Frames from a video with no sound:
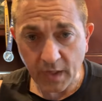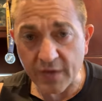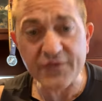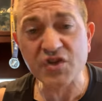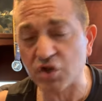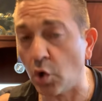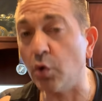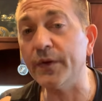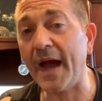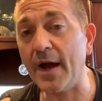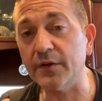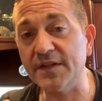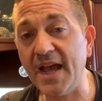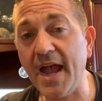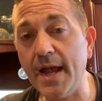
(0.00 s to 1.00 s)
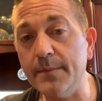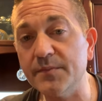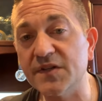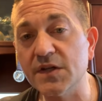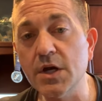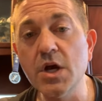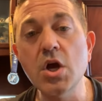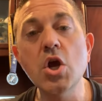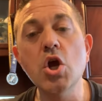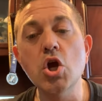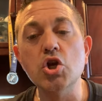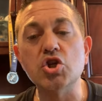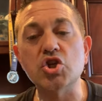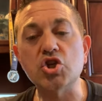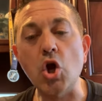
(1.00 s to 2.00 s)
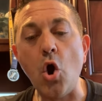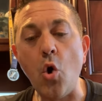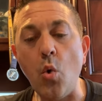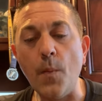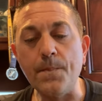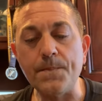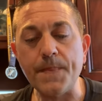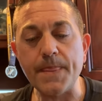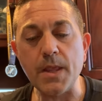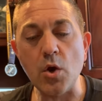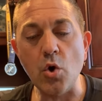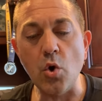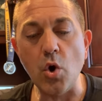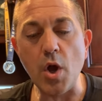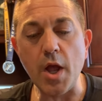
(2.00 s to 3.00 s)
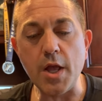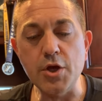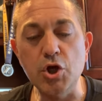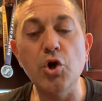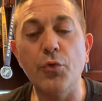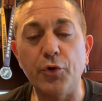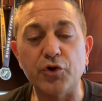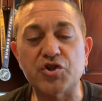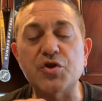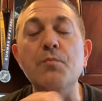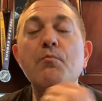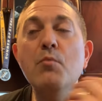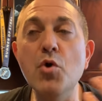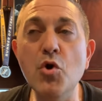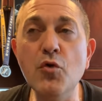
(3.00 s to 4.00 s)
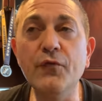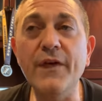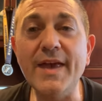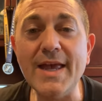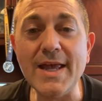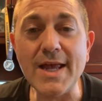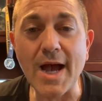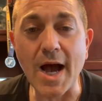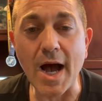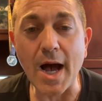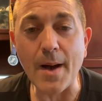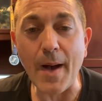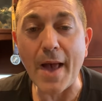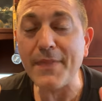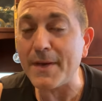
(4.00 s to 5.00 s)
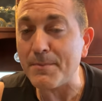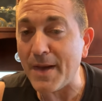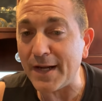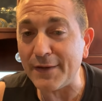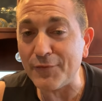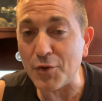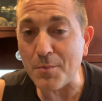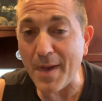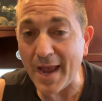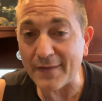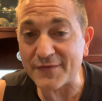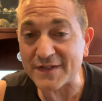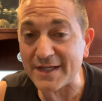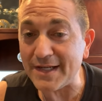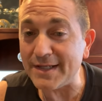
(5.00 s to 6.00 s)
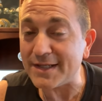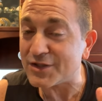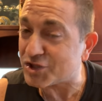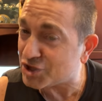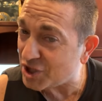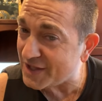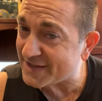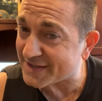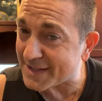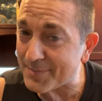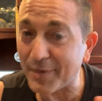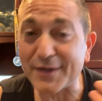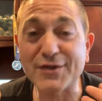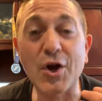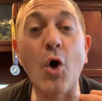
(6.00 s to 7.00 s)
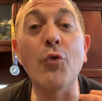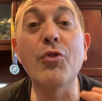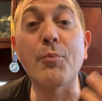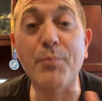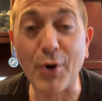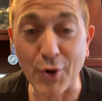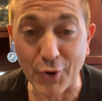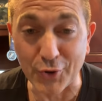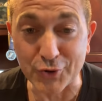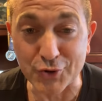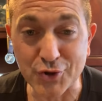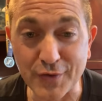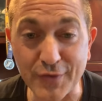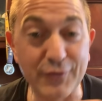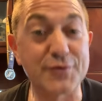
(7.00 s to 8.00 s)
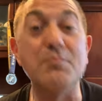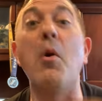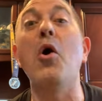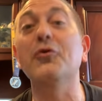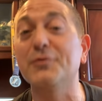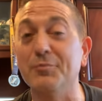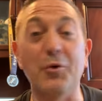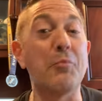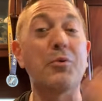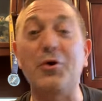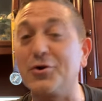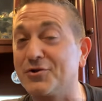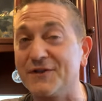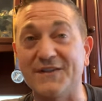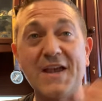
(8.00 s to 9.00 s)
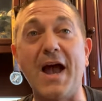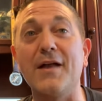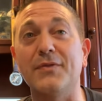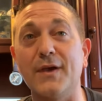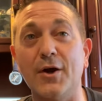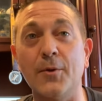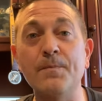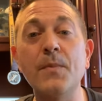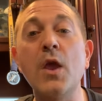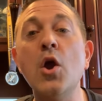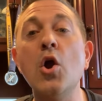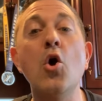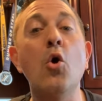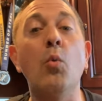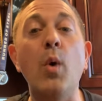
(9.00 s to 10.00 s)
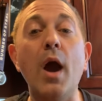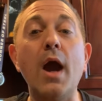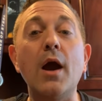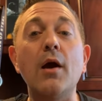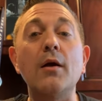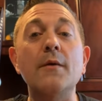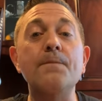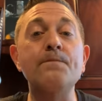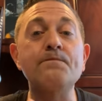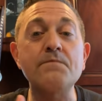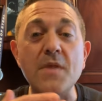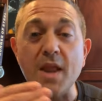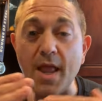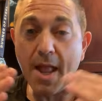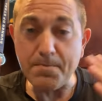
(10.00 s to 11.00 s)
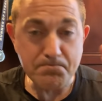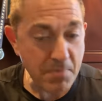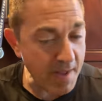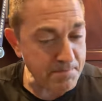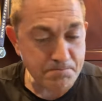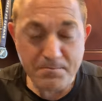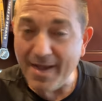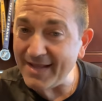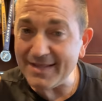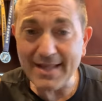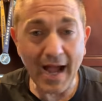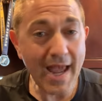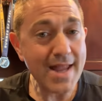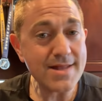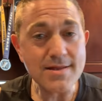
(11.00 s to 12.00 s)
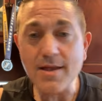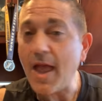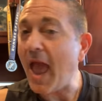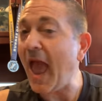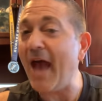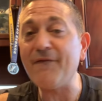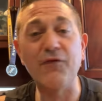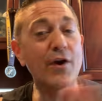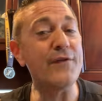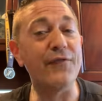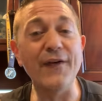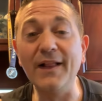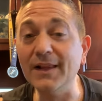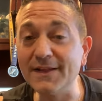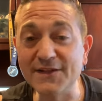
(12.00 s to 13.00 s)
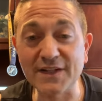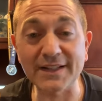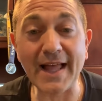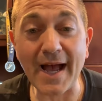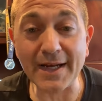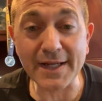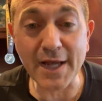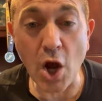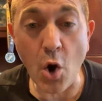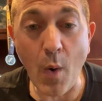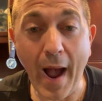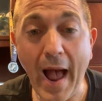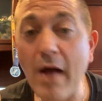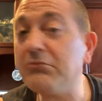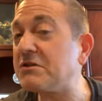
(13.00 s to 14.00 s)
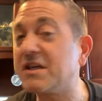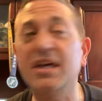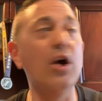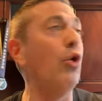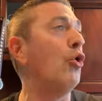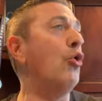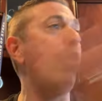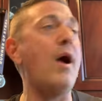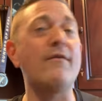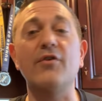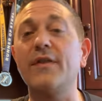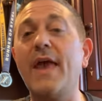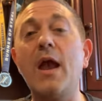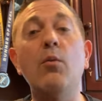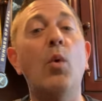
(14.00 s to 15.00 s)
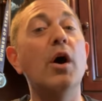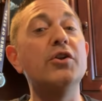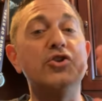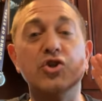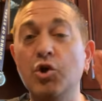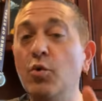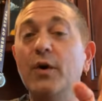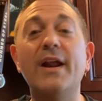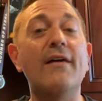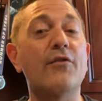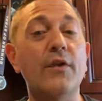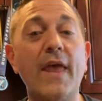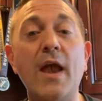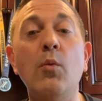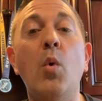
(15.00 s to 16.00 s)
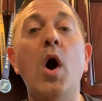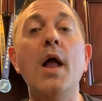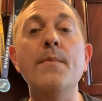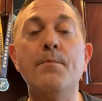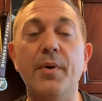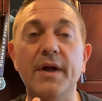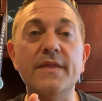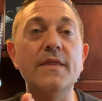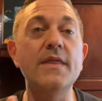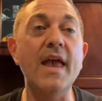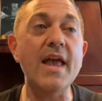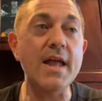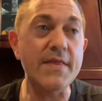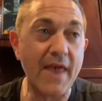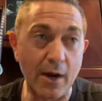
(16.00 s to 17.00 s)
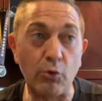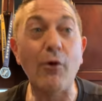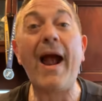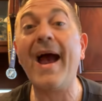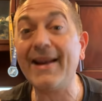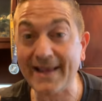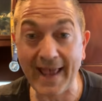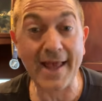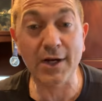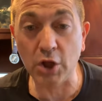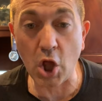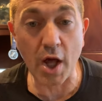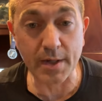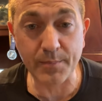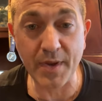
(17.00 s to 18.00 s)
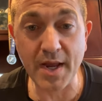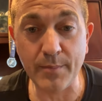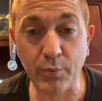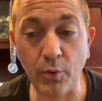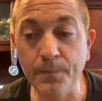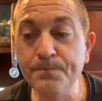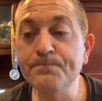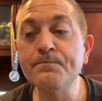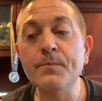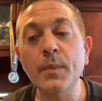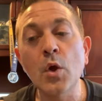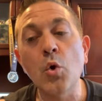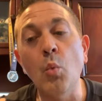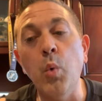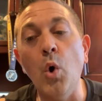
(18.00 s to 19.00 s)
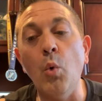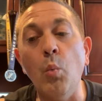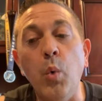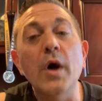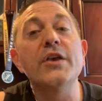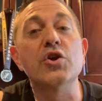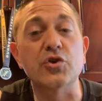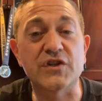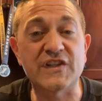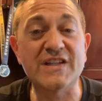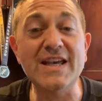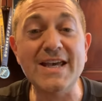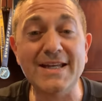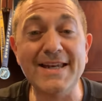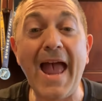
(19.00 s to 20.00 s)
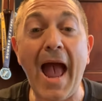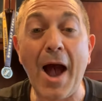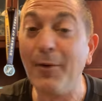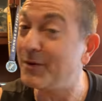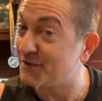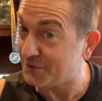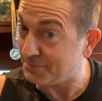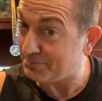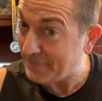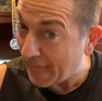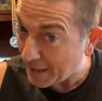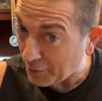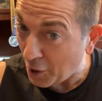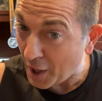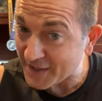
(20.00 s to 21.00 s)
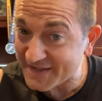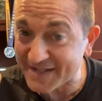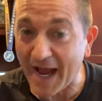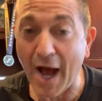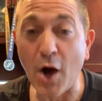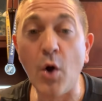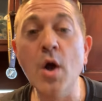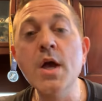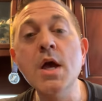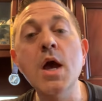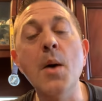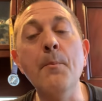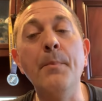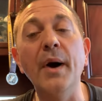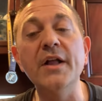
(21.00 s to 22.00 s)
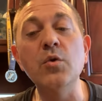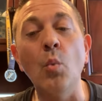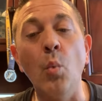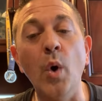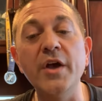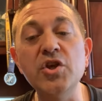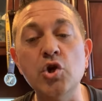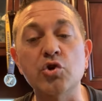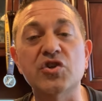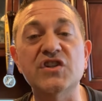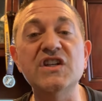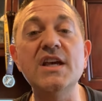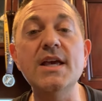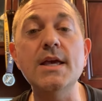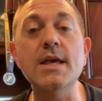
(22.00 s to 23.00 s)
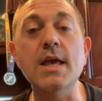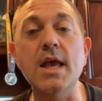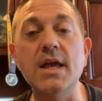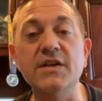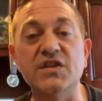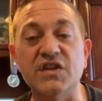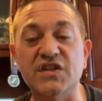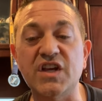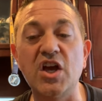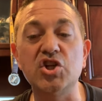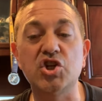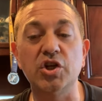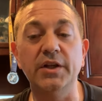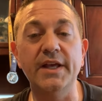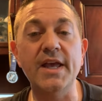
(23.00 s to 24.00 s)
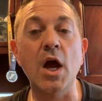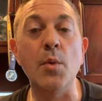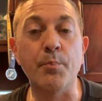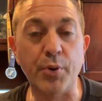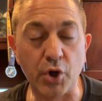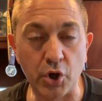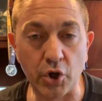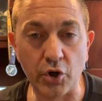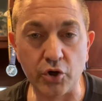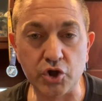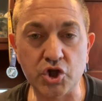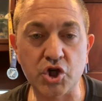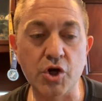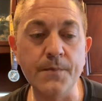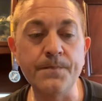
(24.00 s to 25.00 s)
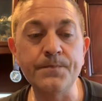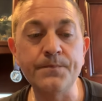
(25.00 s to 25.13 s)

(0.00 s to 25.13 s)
of sold-out games. So, you know, there's a movie I think many of you may have seen. It's cheesy, but it's called The Purge. There's multiple purges out there where at midnight, every felon's allowed to go out, kill whoever they want, do whatever they want, but they eradicate a lot of people. Well, what you're seeing now isn't that hostile, but what you're seeing is essentially a purge